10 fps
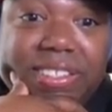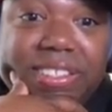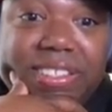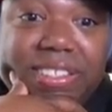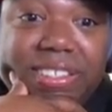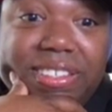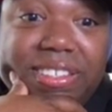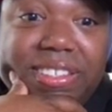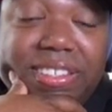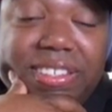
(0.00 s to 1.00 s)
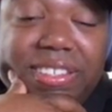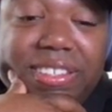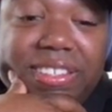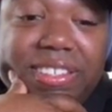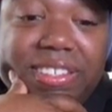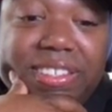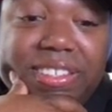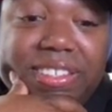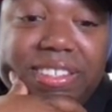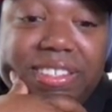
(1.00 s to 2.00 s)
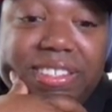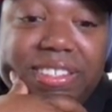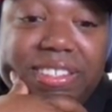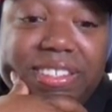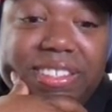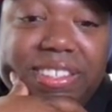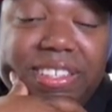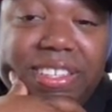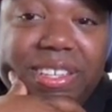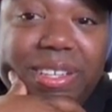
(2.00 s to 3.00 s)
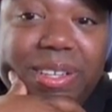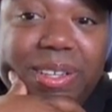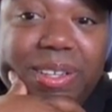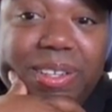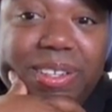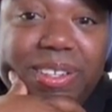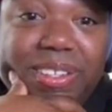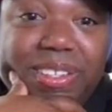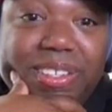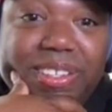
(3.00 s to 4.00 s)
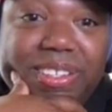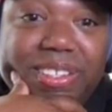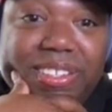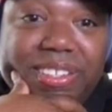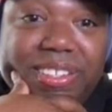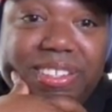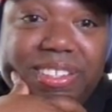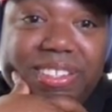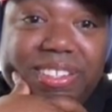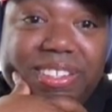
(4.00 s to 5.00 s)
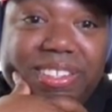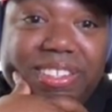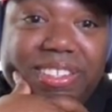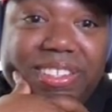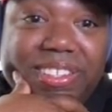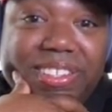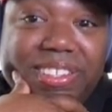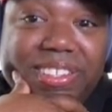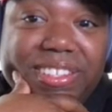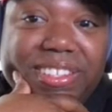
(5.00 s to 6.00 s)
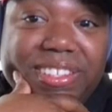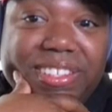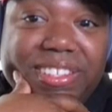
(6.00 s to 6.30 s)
[no speech]